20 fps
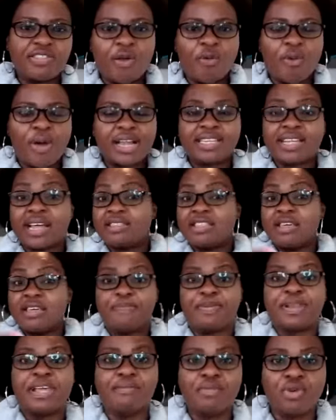they want and they
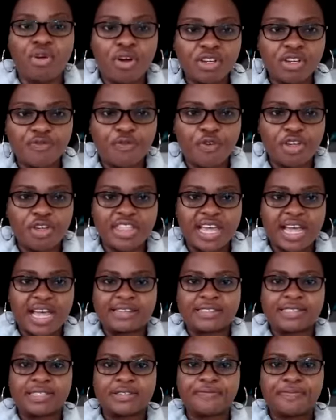blame God for
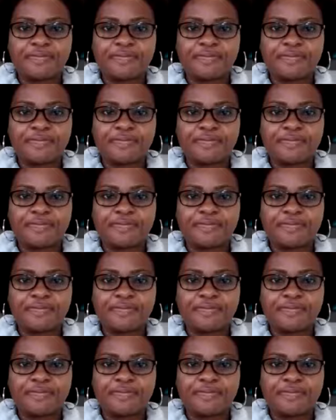that.